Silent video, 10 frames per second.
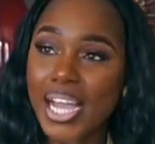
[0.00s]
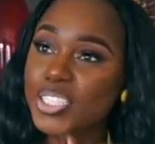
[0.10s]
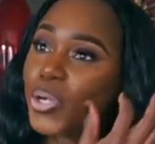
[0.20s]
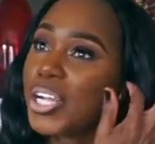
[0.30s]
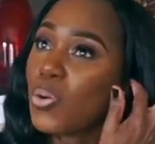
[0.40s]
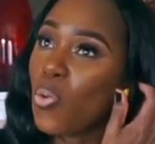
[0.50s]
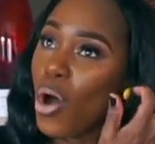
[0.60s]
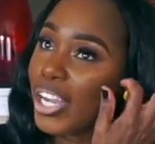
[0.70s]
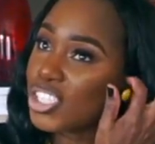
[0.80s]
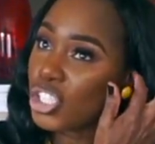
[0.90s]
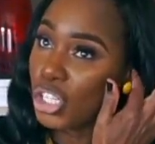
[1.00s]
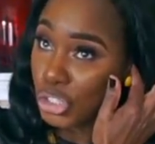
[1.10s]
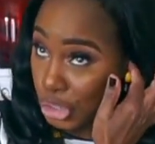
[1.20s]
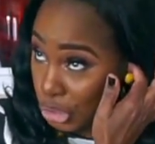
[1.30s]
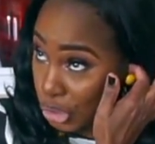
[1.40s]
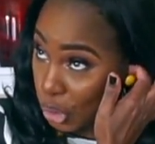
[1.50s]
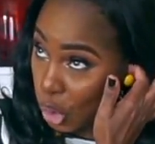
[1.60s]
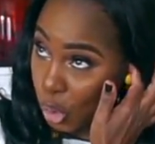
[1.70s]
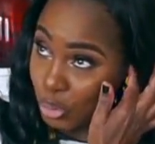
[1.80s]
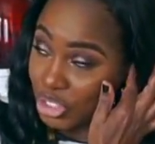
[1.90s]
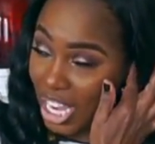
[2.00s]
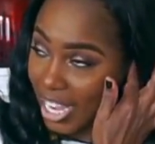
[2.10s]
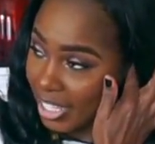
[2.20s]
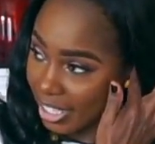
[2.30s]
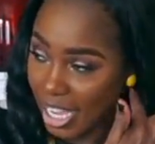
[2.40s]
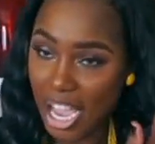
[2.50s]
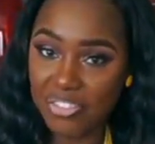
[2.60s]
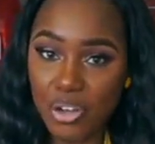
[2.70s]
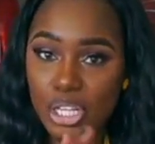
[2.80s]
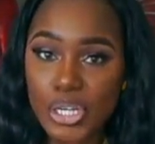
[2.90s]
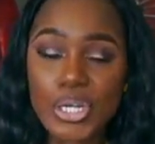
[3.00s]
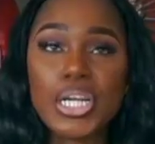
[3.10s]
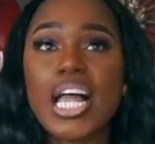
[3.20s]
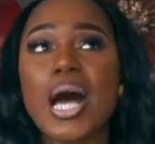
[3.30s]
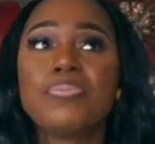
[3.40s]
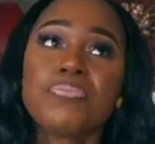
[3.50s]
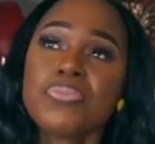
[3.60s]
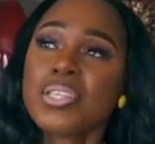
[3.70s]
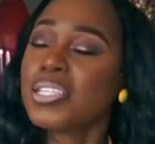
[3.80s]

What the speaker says: I try to watch on YouTube, Jackie, I follow her a lot,